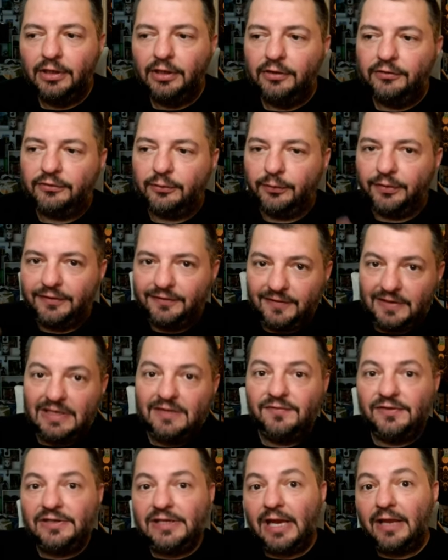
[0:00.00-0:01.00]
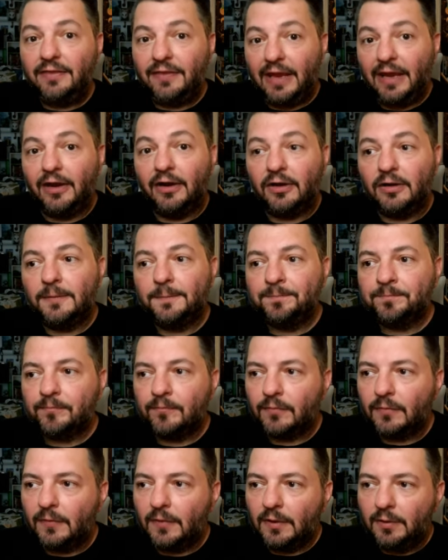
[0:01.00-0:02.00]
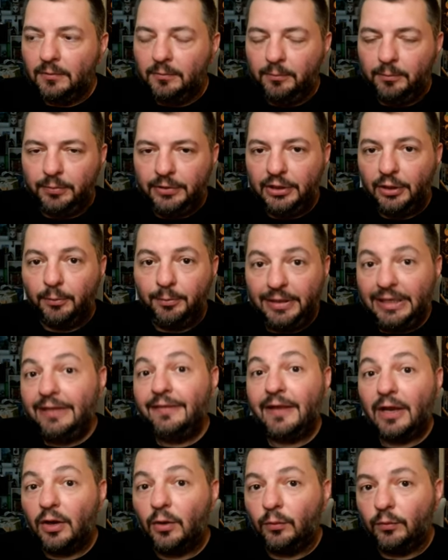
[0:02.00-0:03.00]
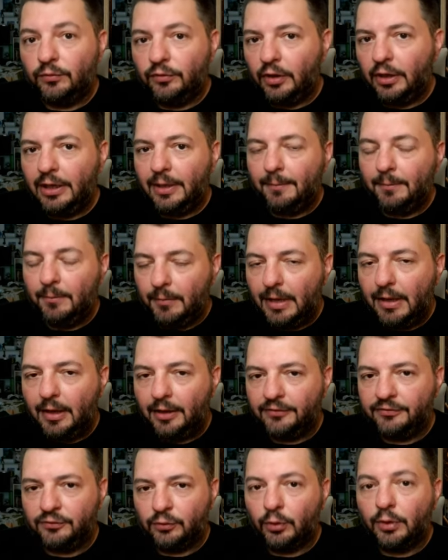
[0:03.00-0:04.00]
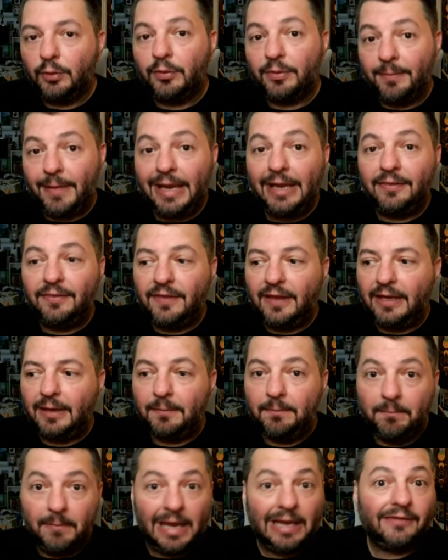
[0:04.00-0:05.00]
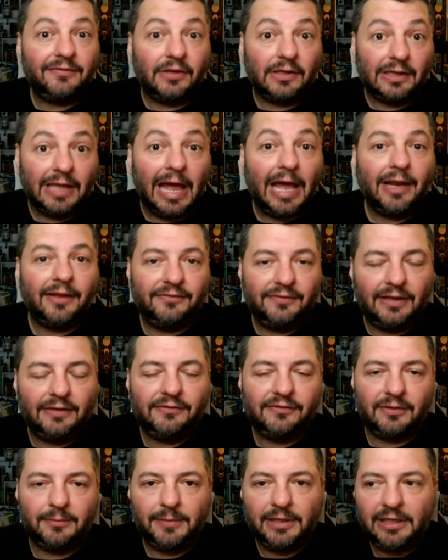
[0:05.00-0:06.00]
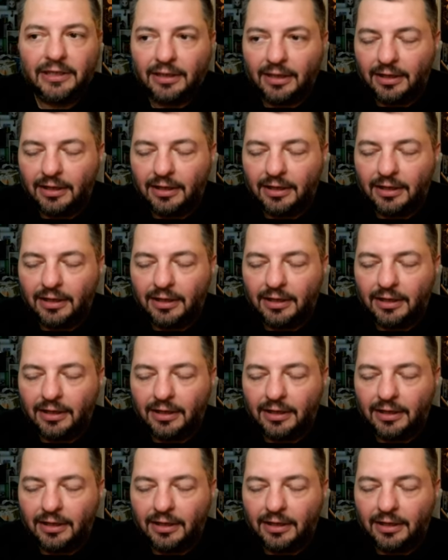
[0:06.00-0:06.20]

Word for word: So the TVA there you know, being there in a, a, story with Man Thing makes a lot of sense to me.